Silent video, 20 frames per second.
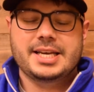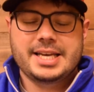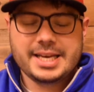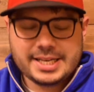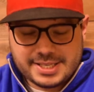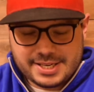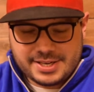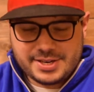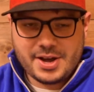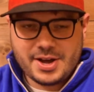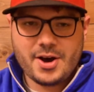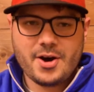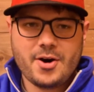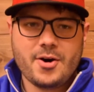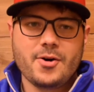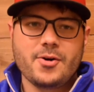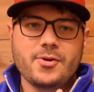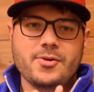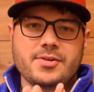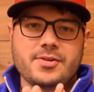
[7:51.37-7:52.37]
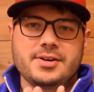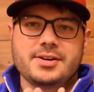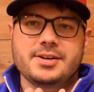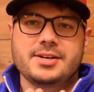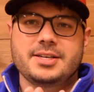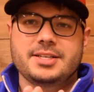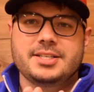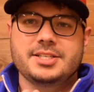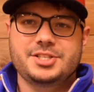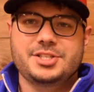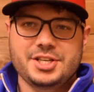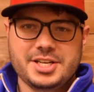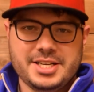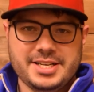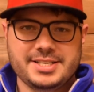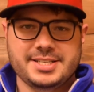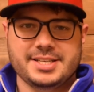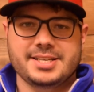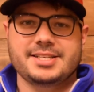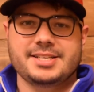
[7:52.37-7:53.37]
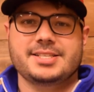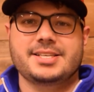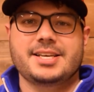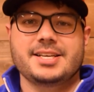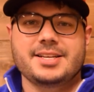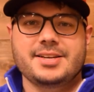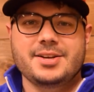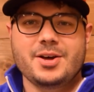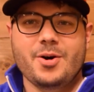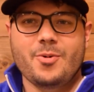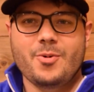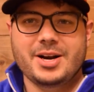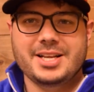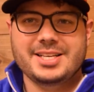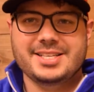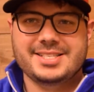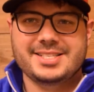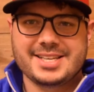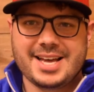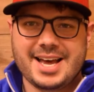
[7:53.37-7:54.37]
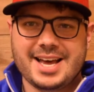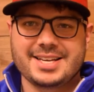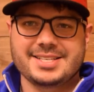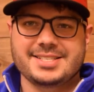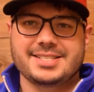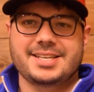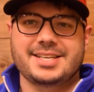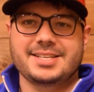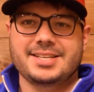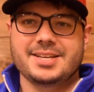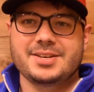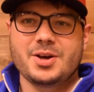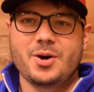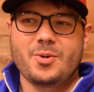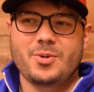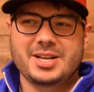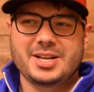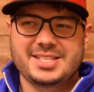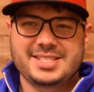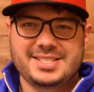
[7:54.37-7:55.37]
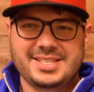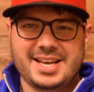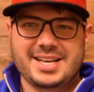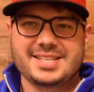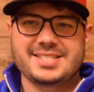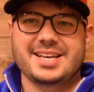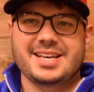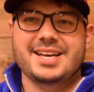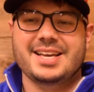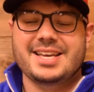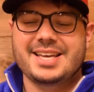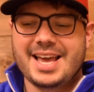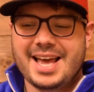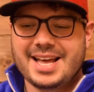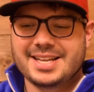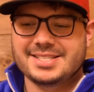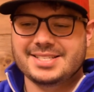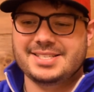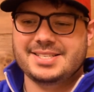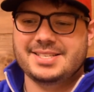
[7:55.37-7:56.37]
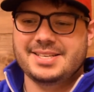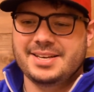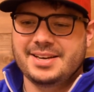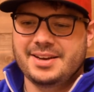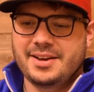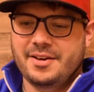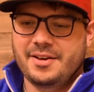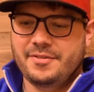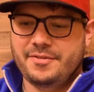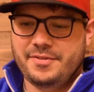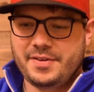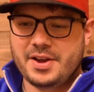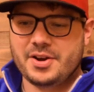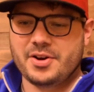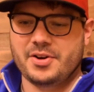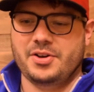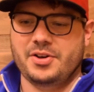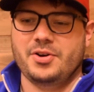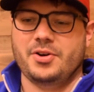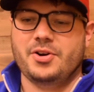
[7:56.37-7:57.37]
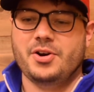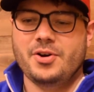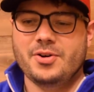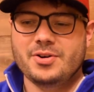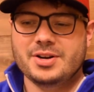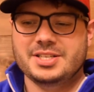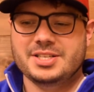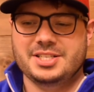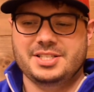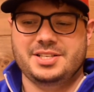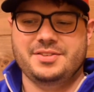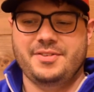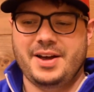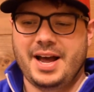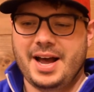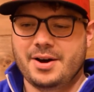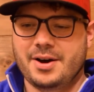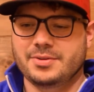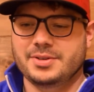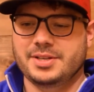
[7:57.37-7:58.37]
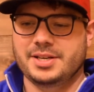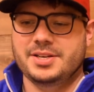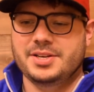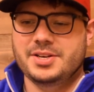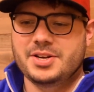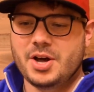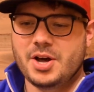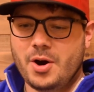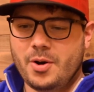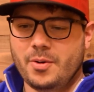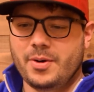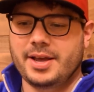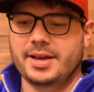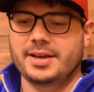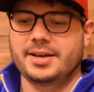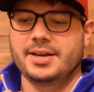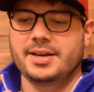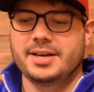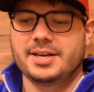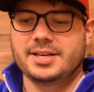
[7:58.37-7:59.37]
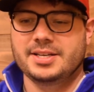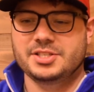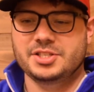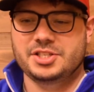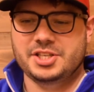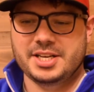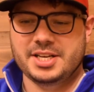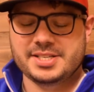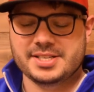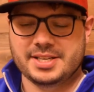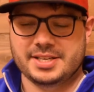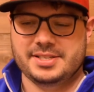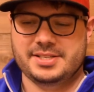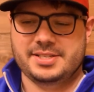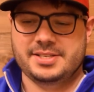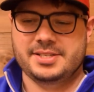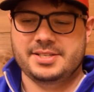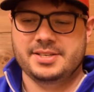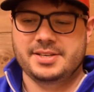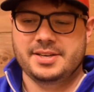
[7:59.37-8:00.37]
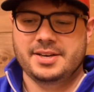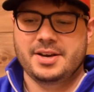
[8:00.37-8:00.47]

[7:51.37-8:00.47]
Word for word: Get to know Jesus. Get to know what he says. Get to know what he says against fear. Your courage is found in knowing Jesus.